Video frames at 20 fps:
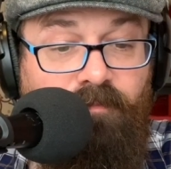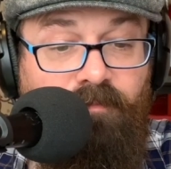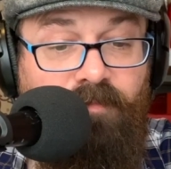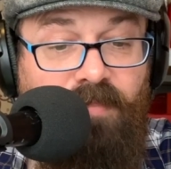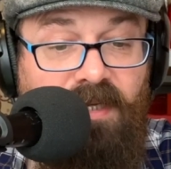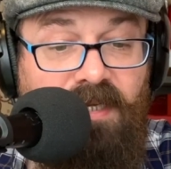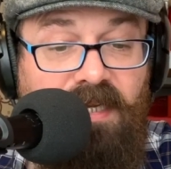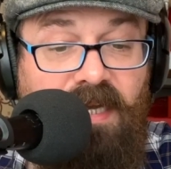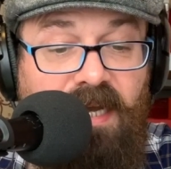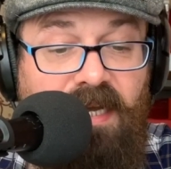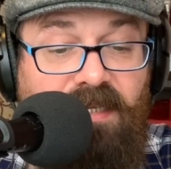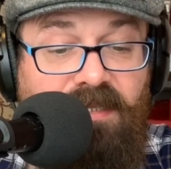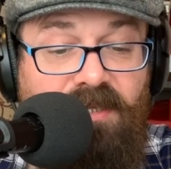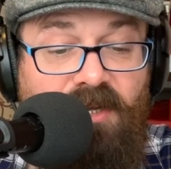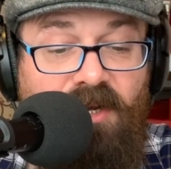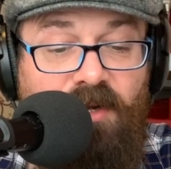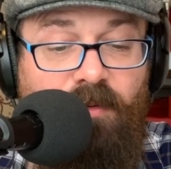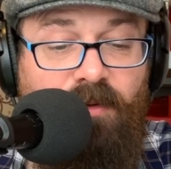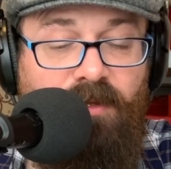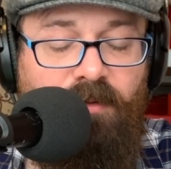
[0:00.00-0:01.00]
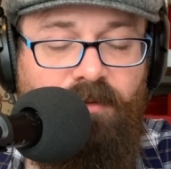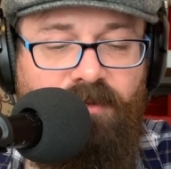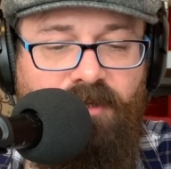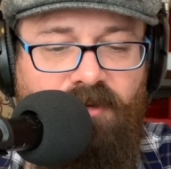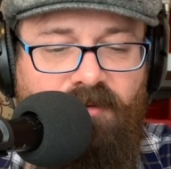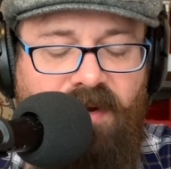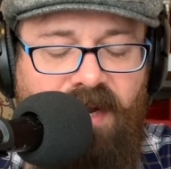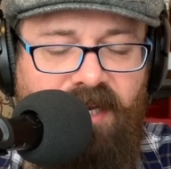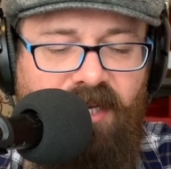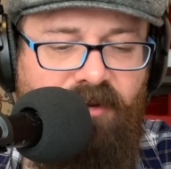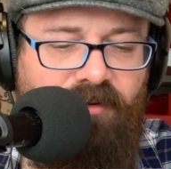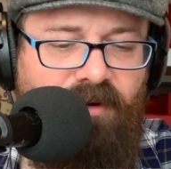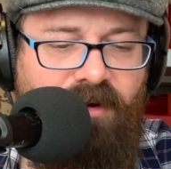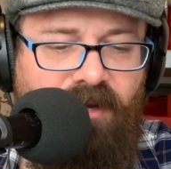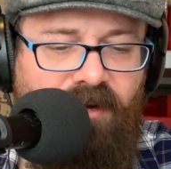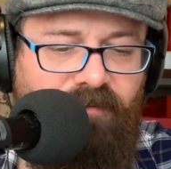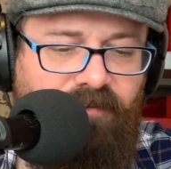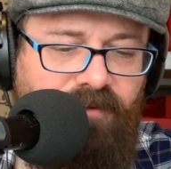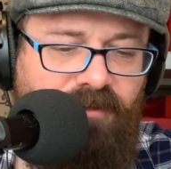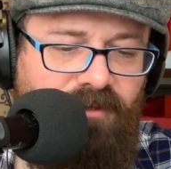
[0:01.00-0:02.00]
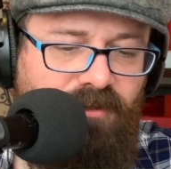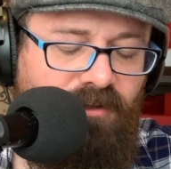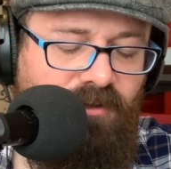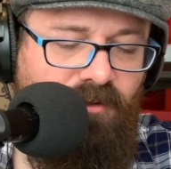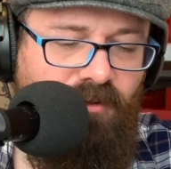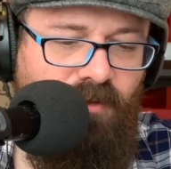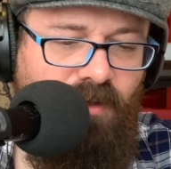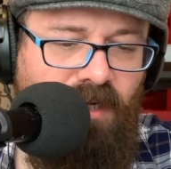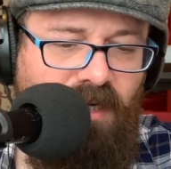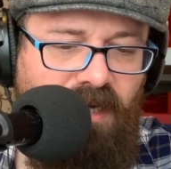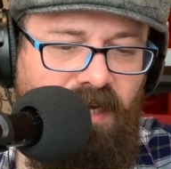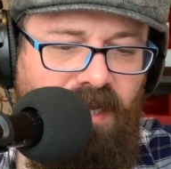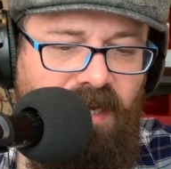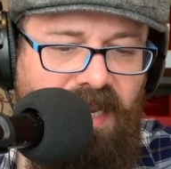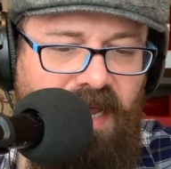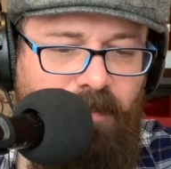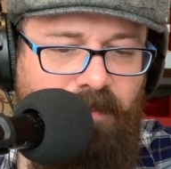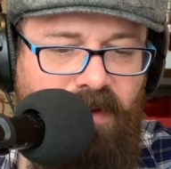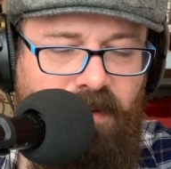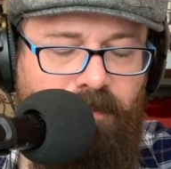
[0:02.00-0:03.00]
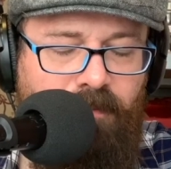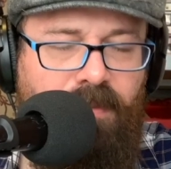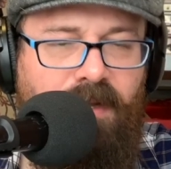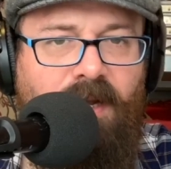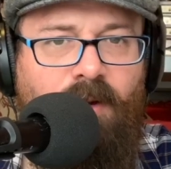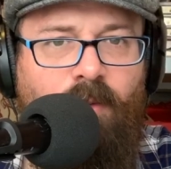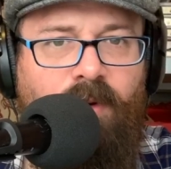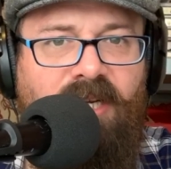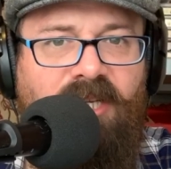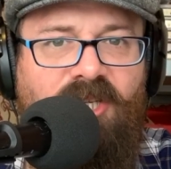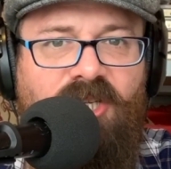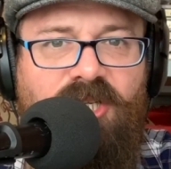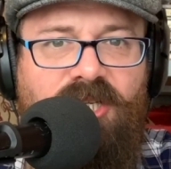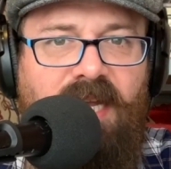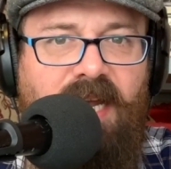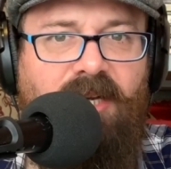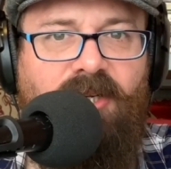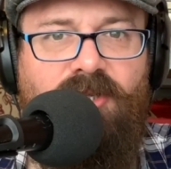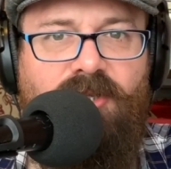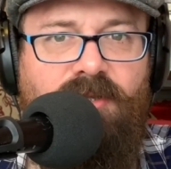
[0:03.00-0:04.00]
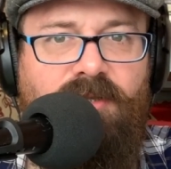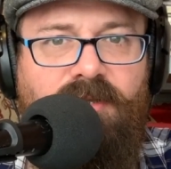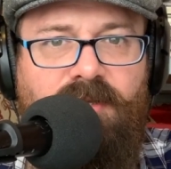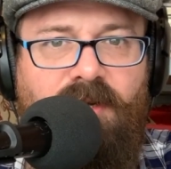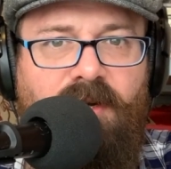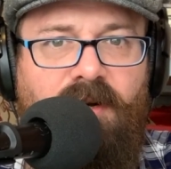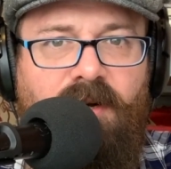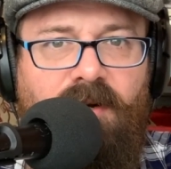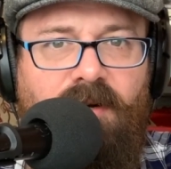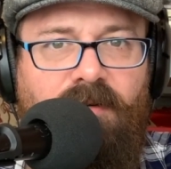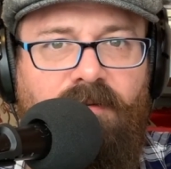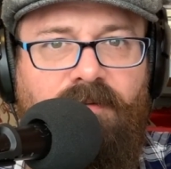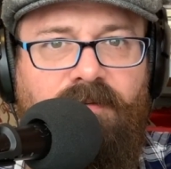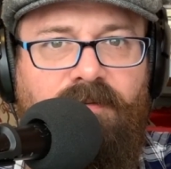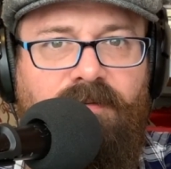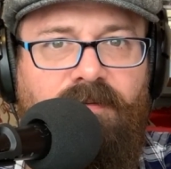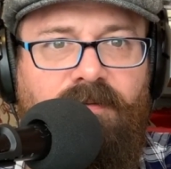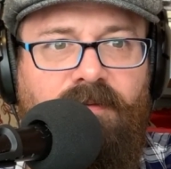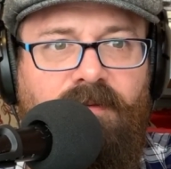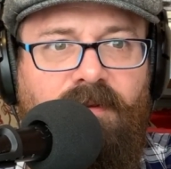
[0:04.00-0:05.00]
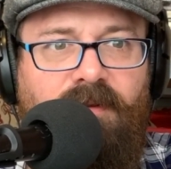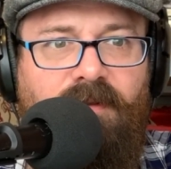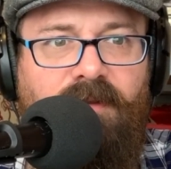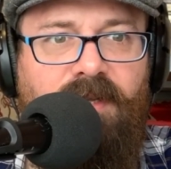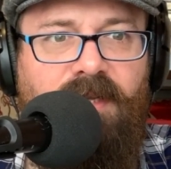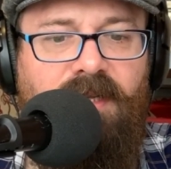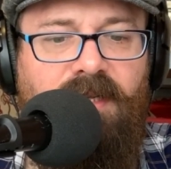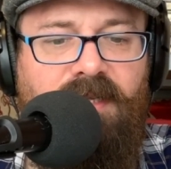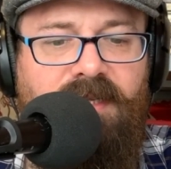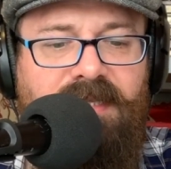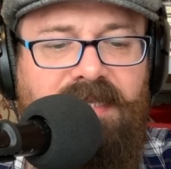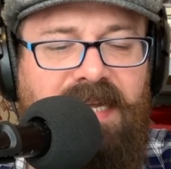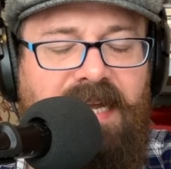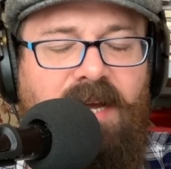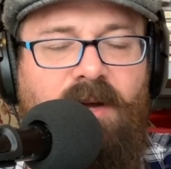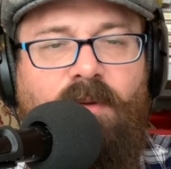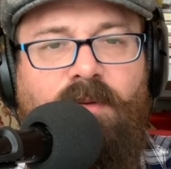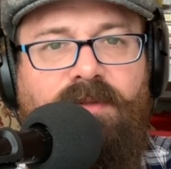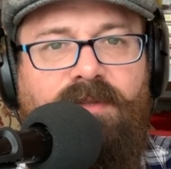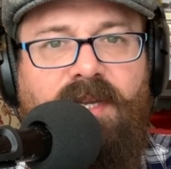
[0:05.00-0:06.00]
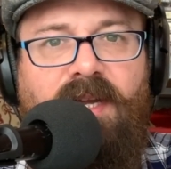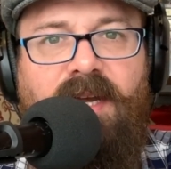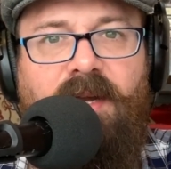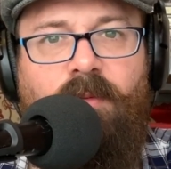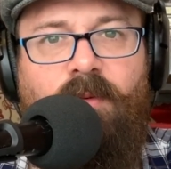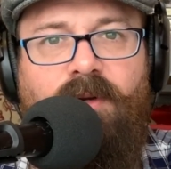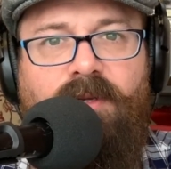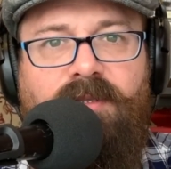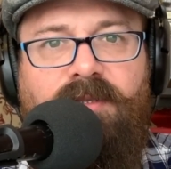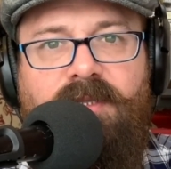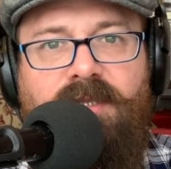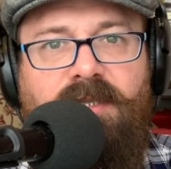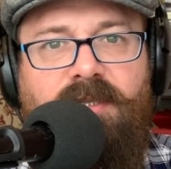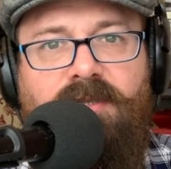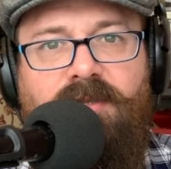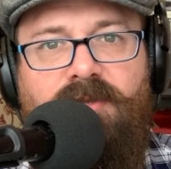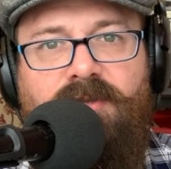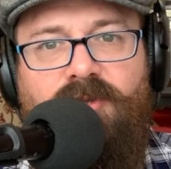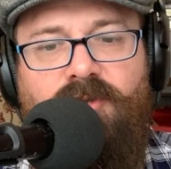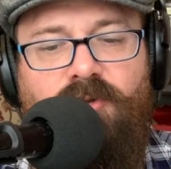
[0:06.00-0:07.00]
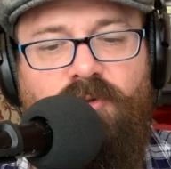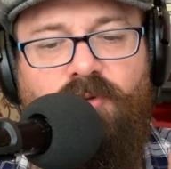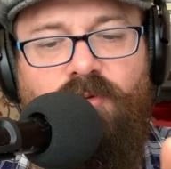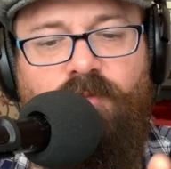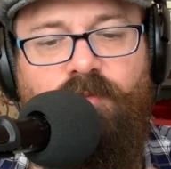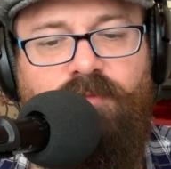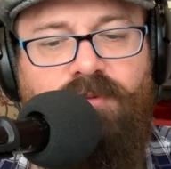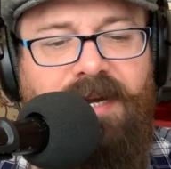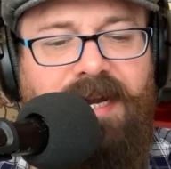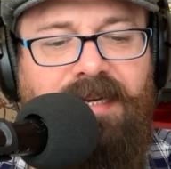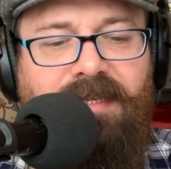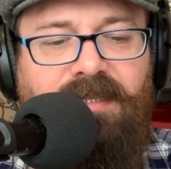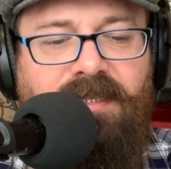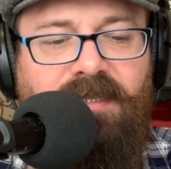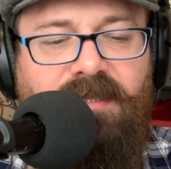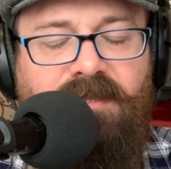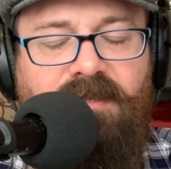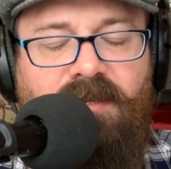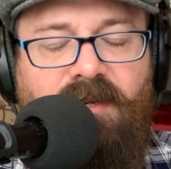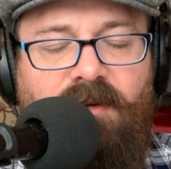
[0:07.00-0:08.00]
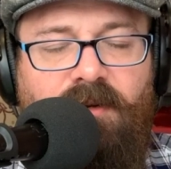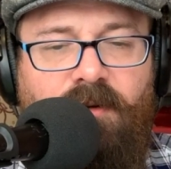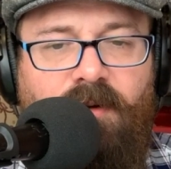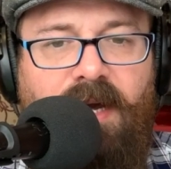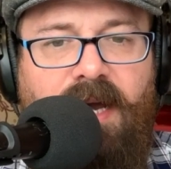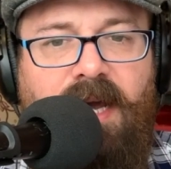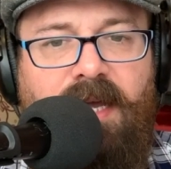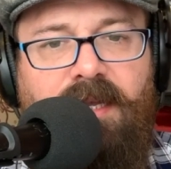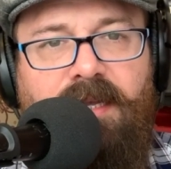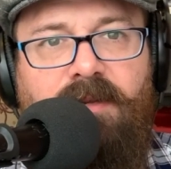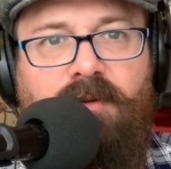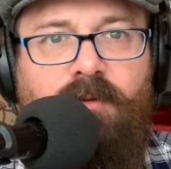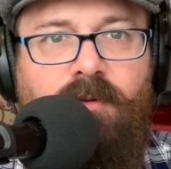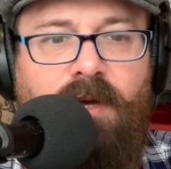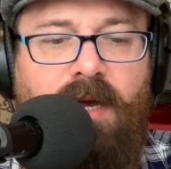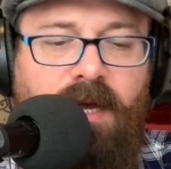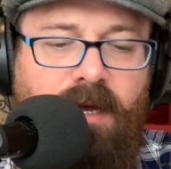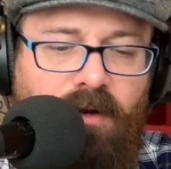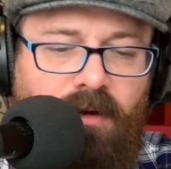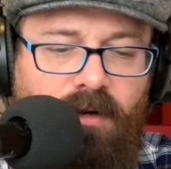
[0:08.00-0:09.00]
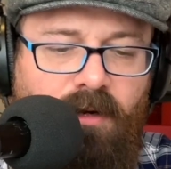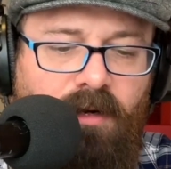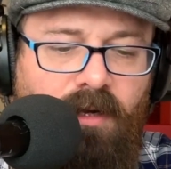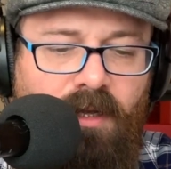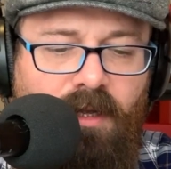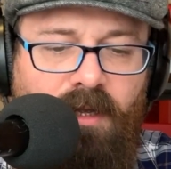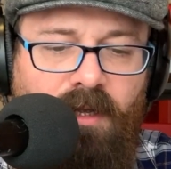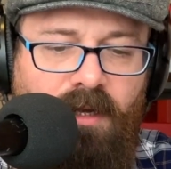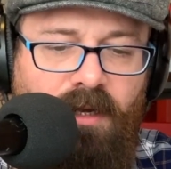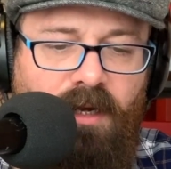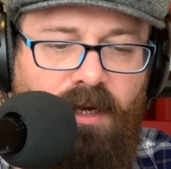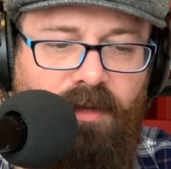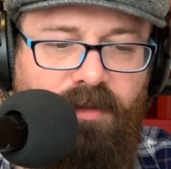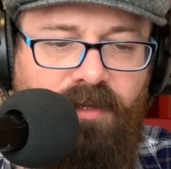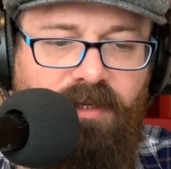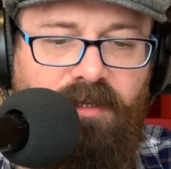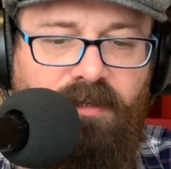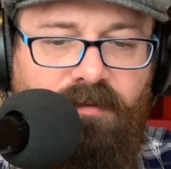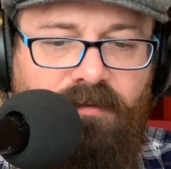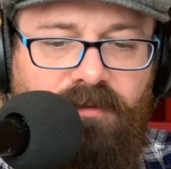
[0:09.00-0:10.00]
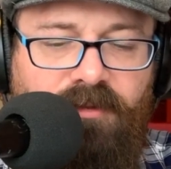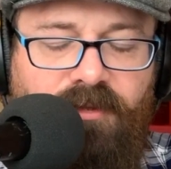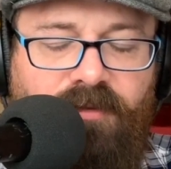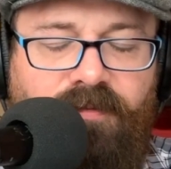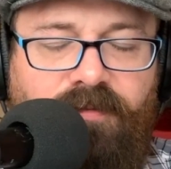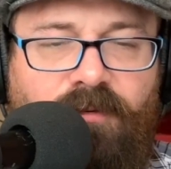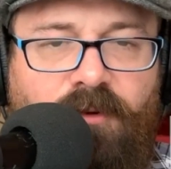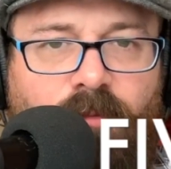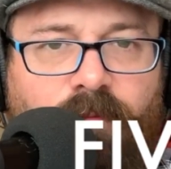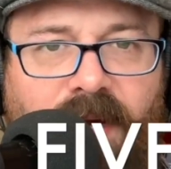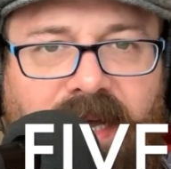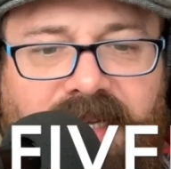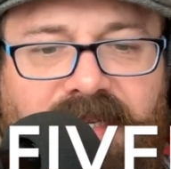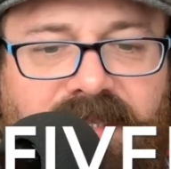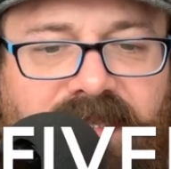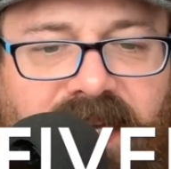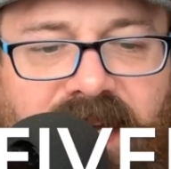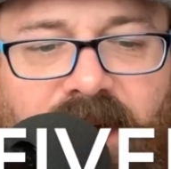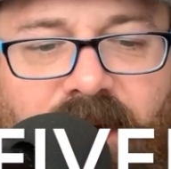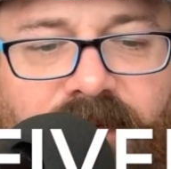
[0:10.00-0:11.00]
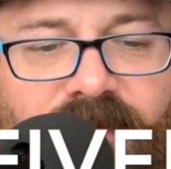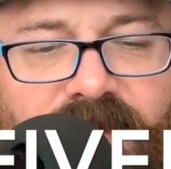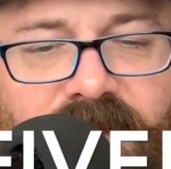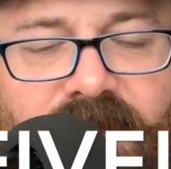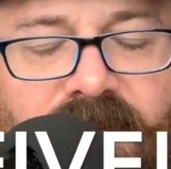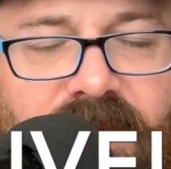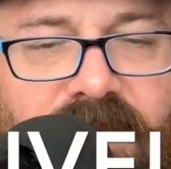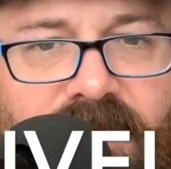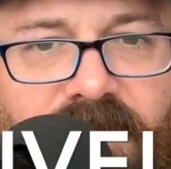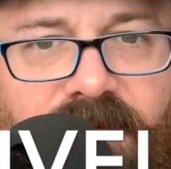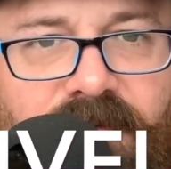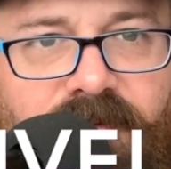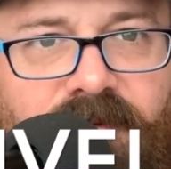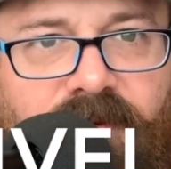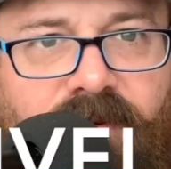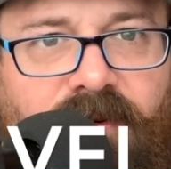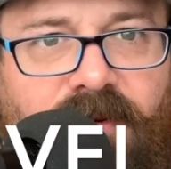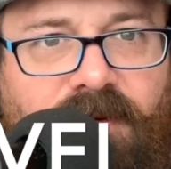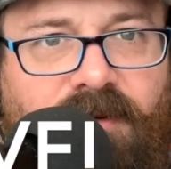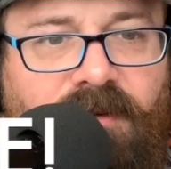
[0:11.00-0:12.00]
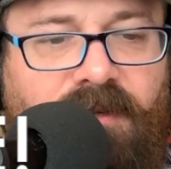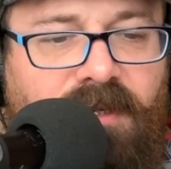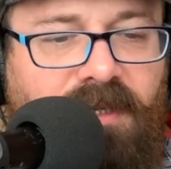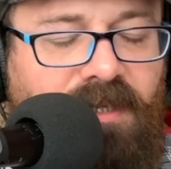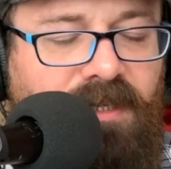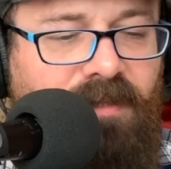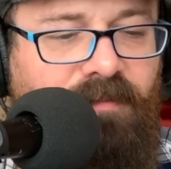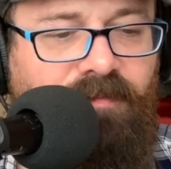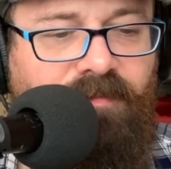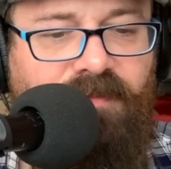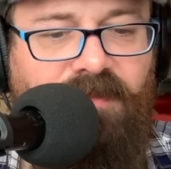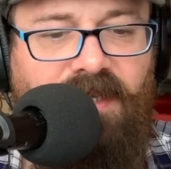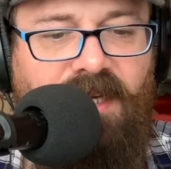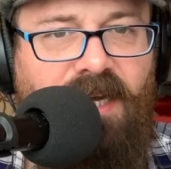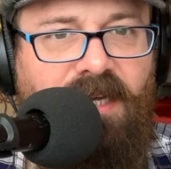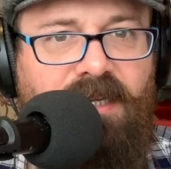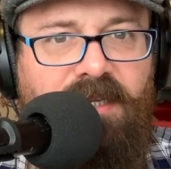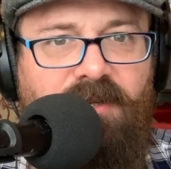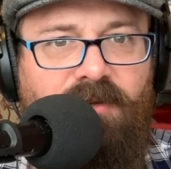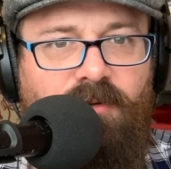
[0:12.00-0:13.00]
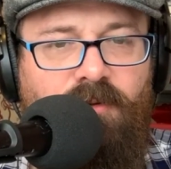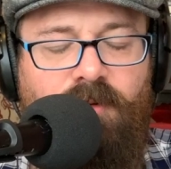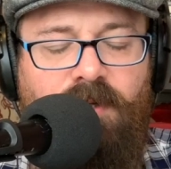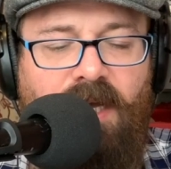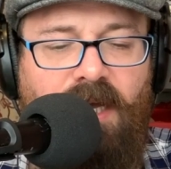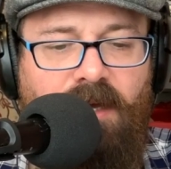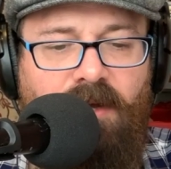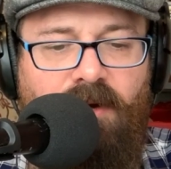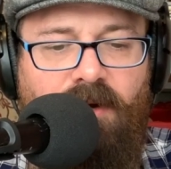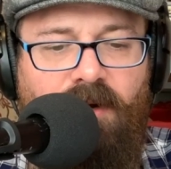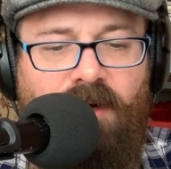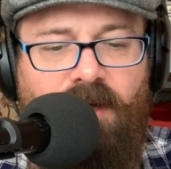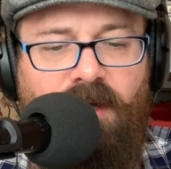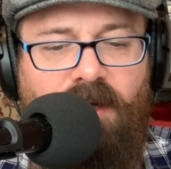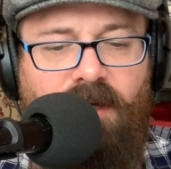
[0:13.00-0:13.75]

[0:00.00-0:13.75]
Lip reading: But yeah, it's the only one that was granular enough to let me pick which sections of the sounds I wanted to practice. So a, I, u, e, o are the sort of 4 bass sounds, and then you've got ka, ki, ku, ke, ko.